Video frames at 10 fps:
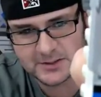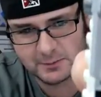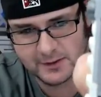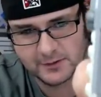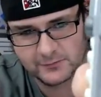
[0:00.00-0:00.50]
Come
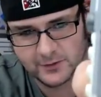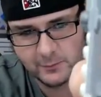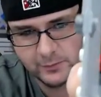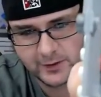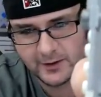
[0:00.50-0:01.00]
on, Darth Hall,
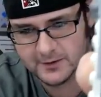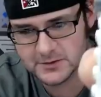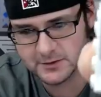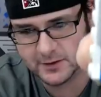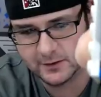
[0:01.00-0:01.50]
put Carnage
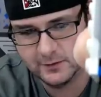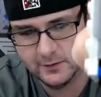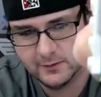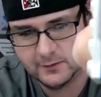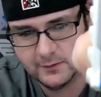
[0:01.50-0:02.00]
in there.
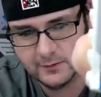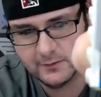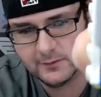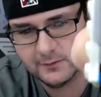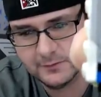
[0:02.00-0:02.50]

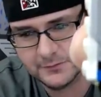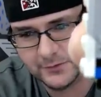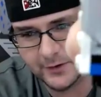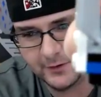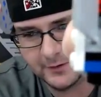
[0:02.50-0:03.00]
So
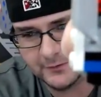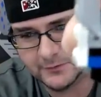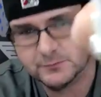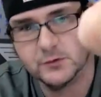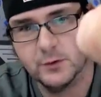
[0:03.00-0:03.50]
there it is.
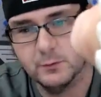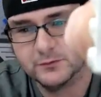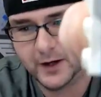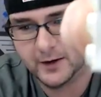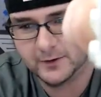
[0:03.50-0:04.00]
So it was
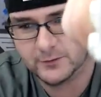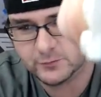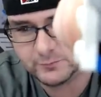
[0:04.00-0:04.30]
Carnage.